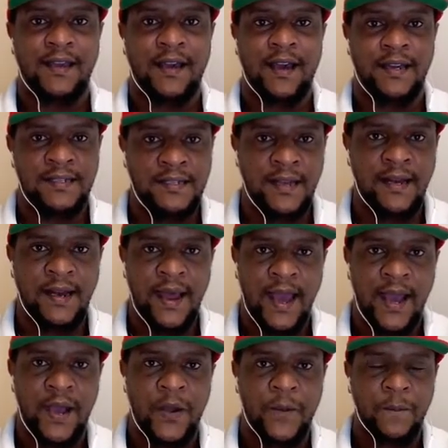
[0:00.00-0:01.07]
until
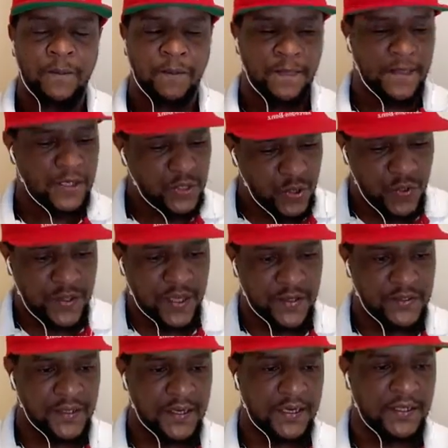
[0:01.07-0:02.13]
now,
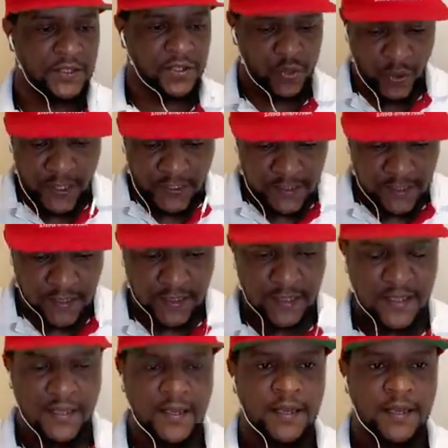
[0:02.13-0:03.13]
2020,